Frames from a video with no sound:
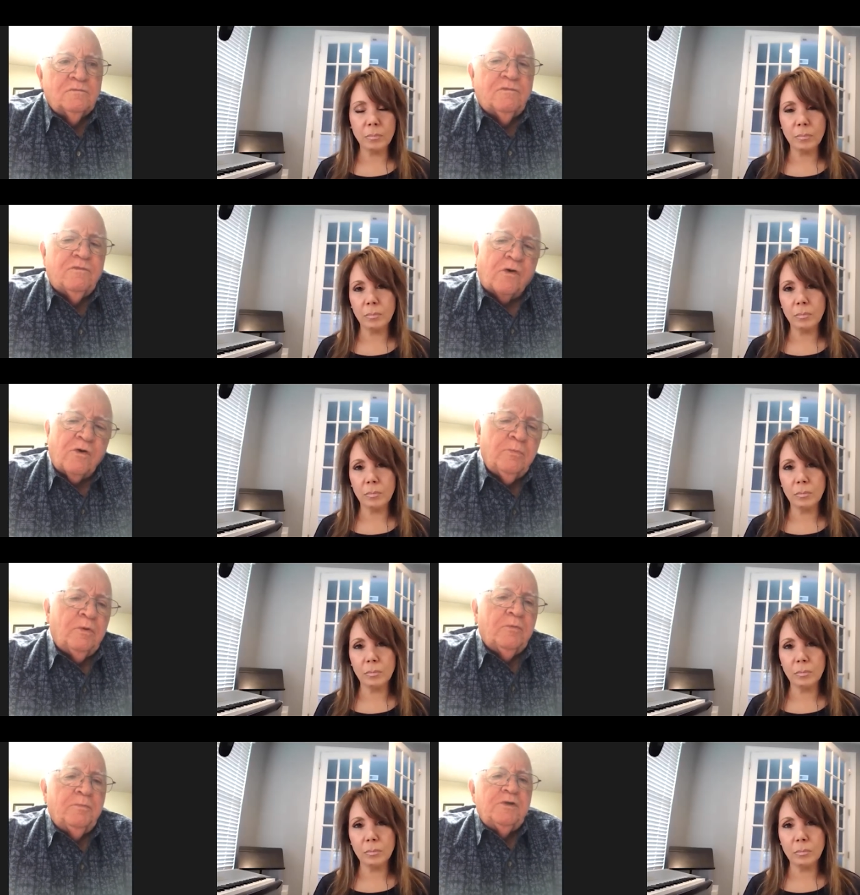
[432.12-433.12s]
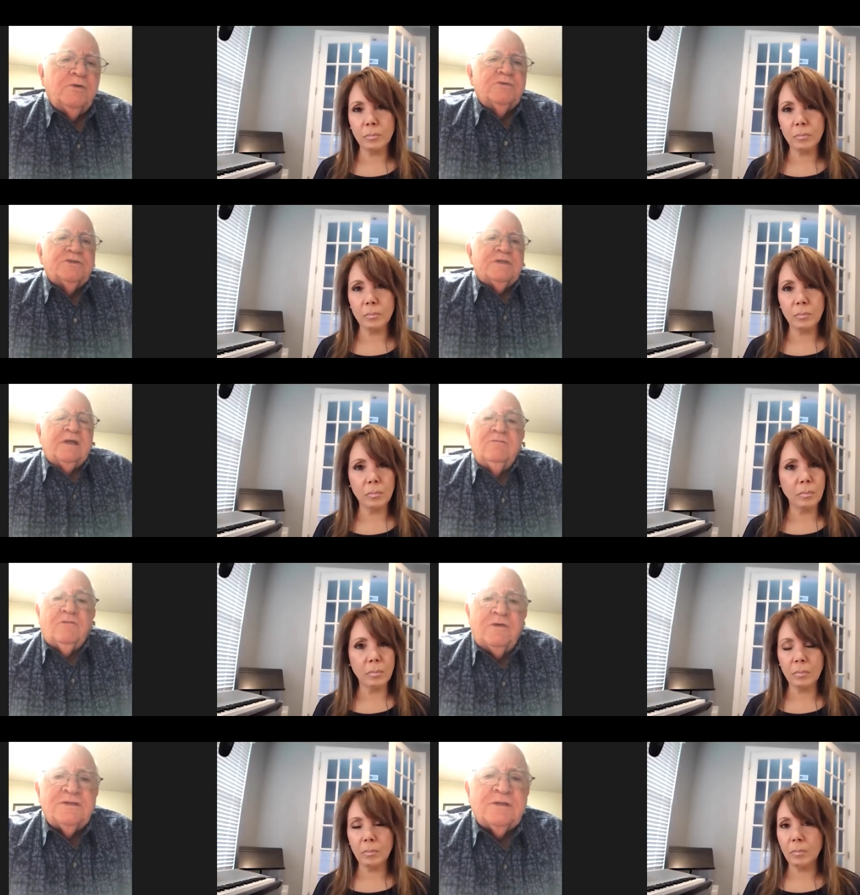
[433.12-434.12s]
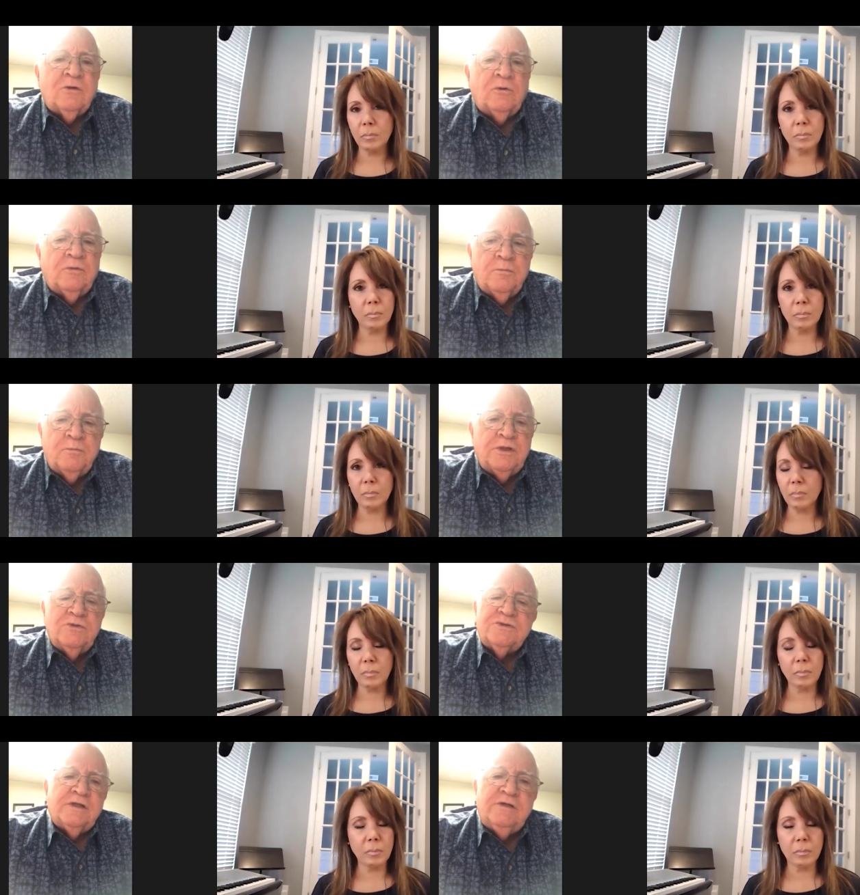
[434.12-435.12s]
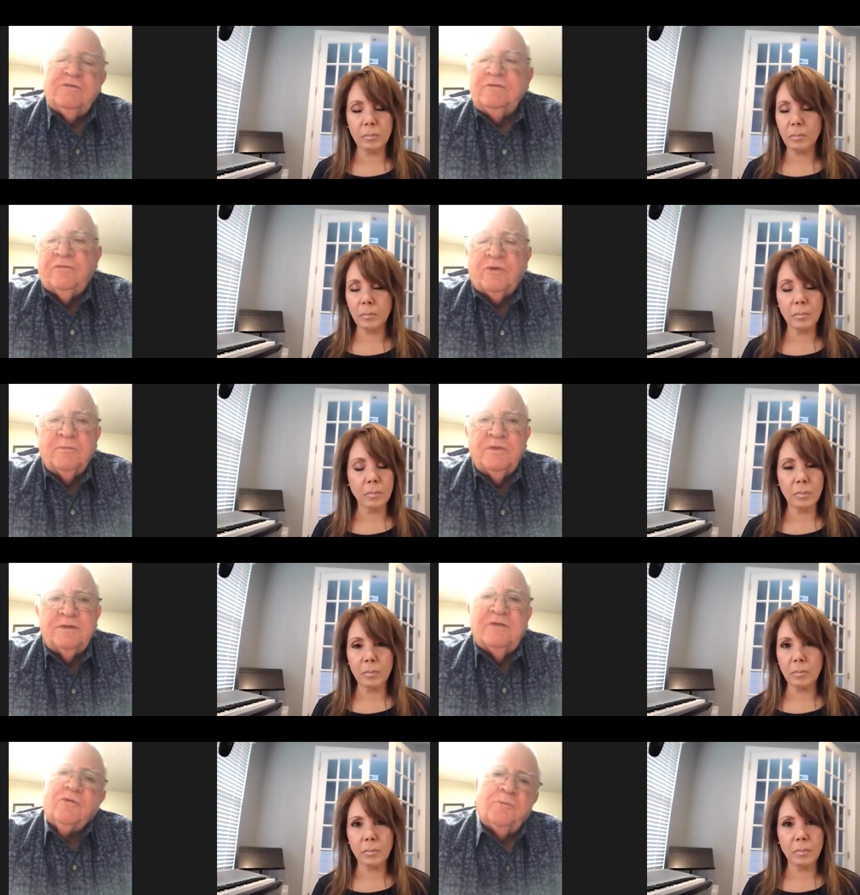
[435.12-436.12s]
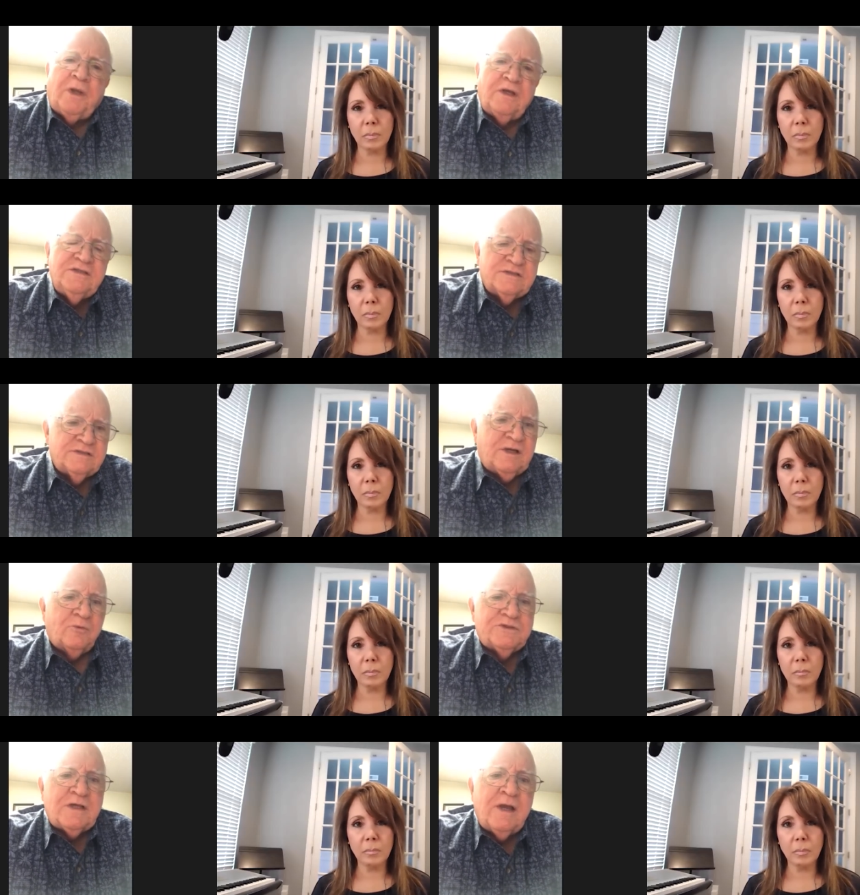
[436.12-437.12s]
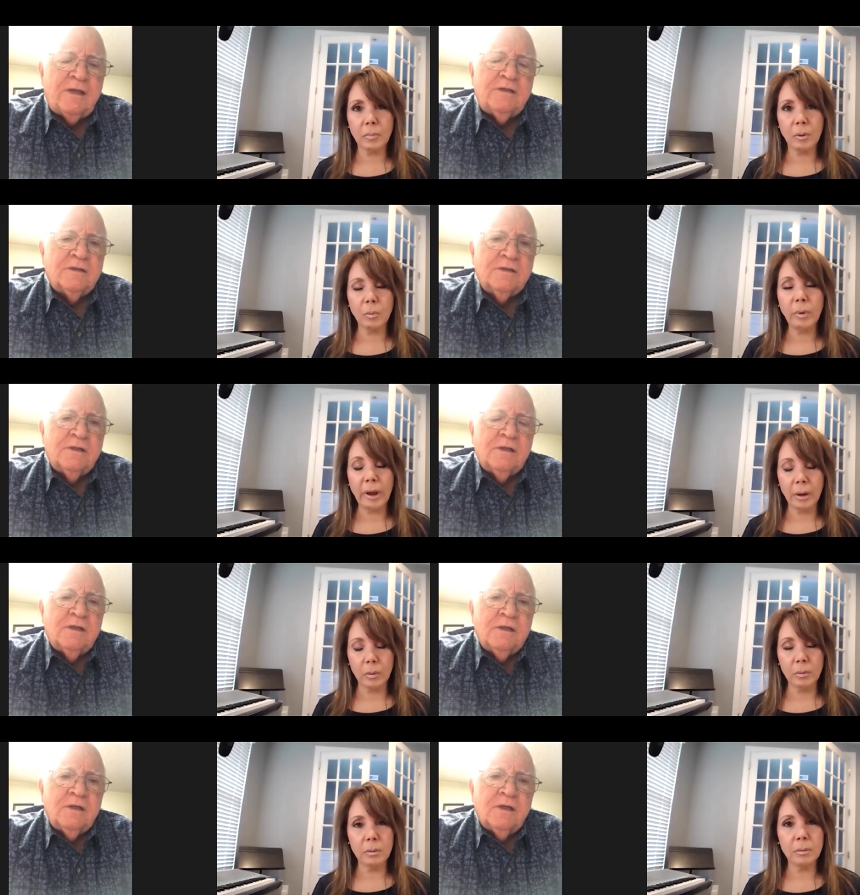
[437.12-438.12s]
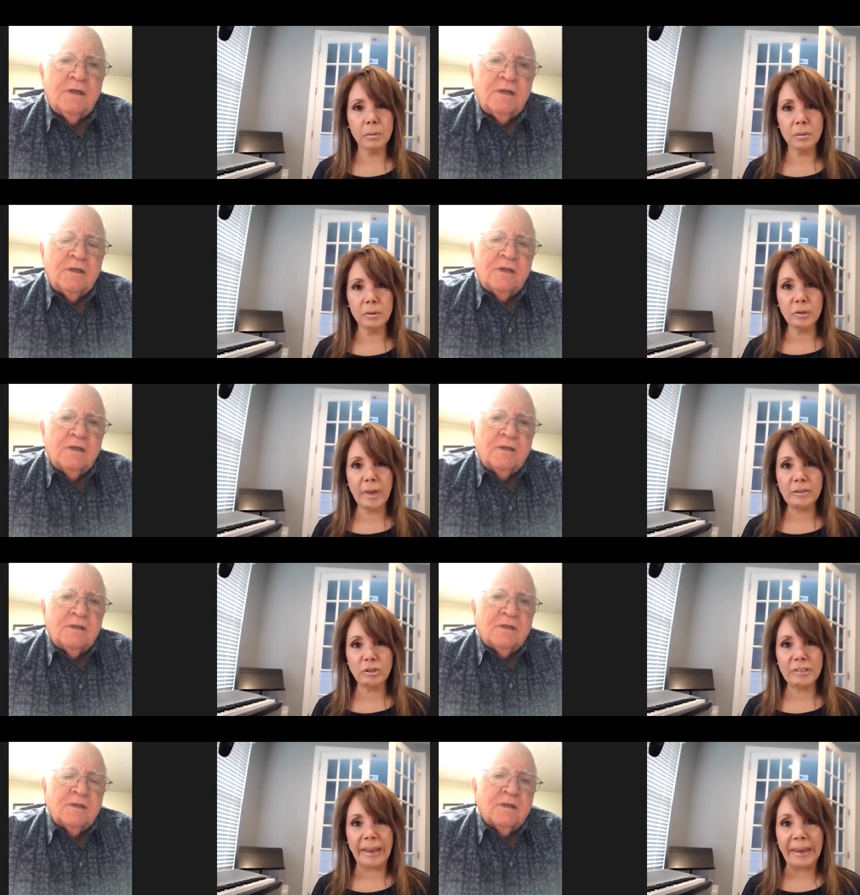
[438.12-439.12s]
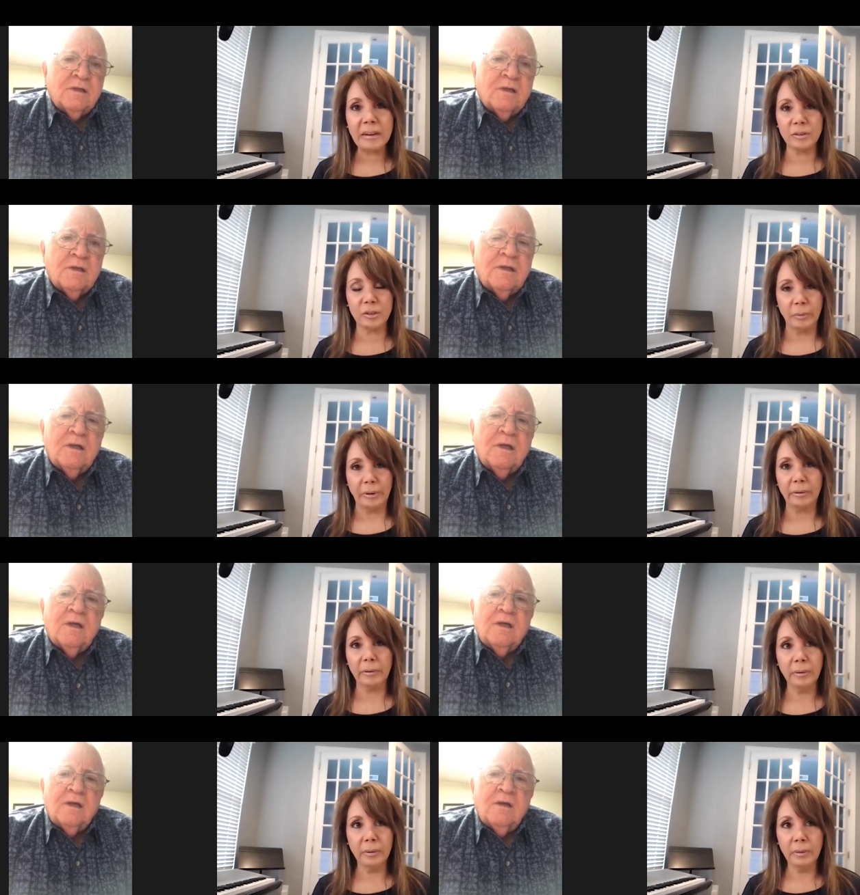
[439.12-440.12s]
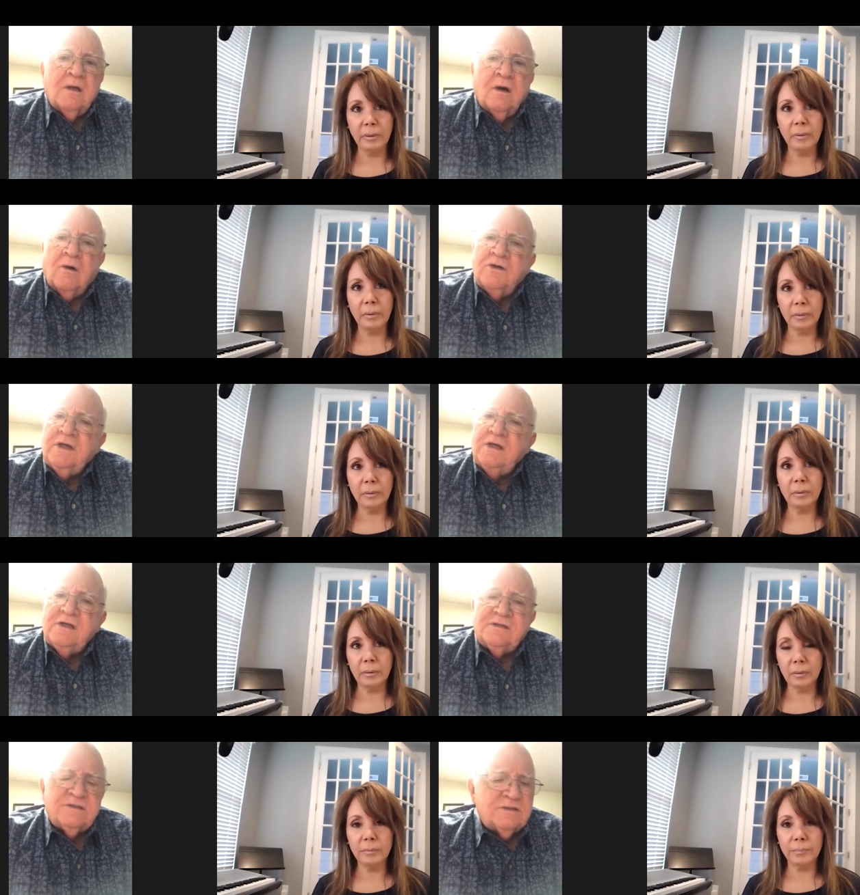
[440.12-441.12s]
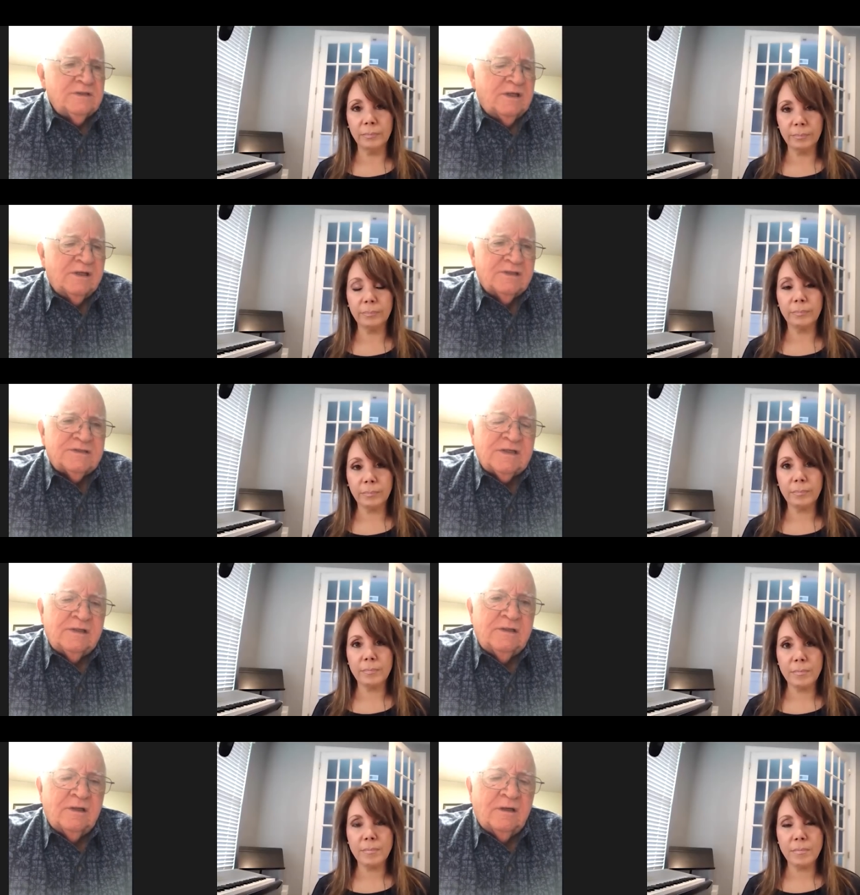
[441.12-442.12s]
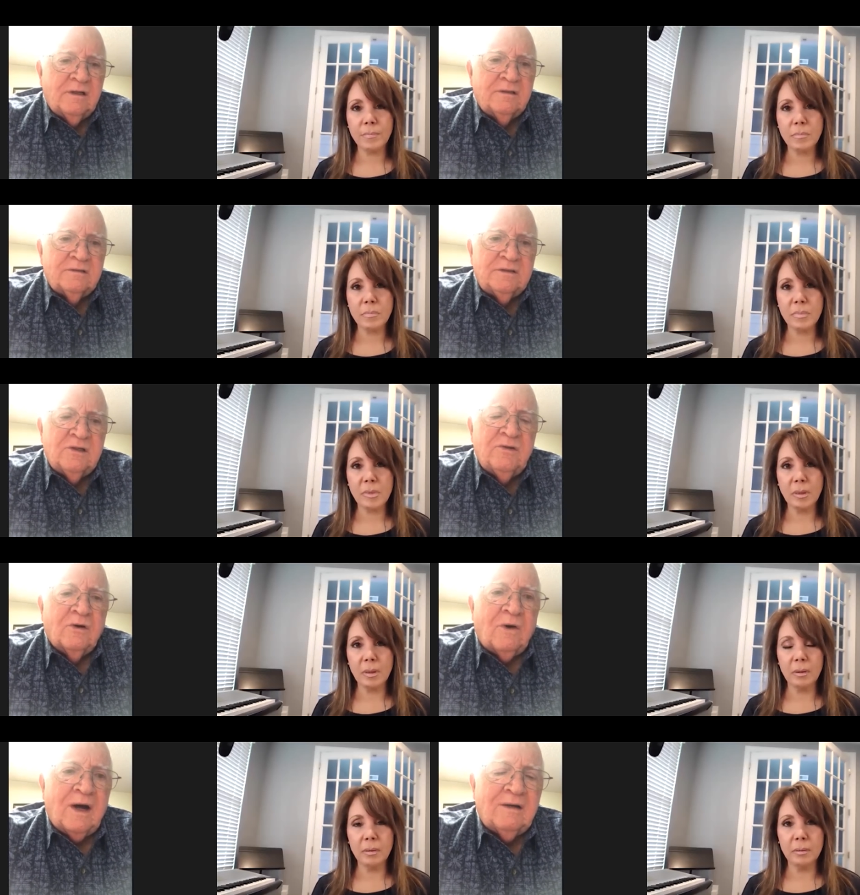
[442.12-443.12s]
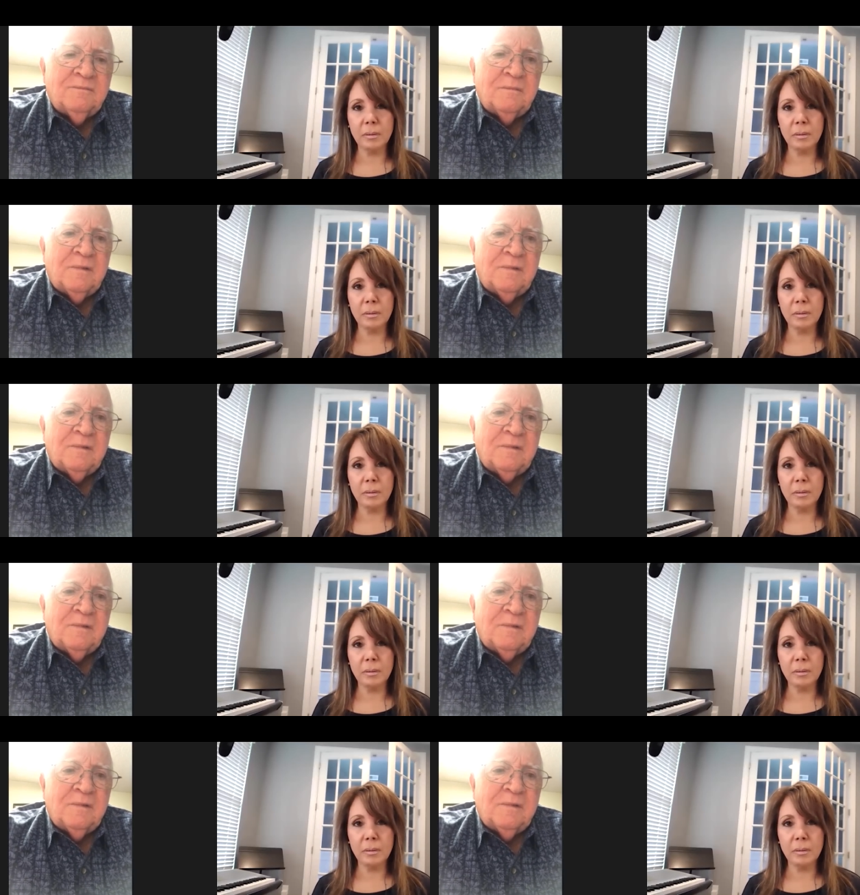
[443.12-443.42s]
Speaker 1: verbal abuse and physical abuse, even from the different places I was
Speaker 2: in. Wow. So that just added to it.
Speaker 1: Oh, yes, yes. And, uh, you know, I,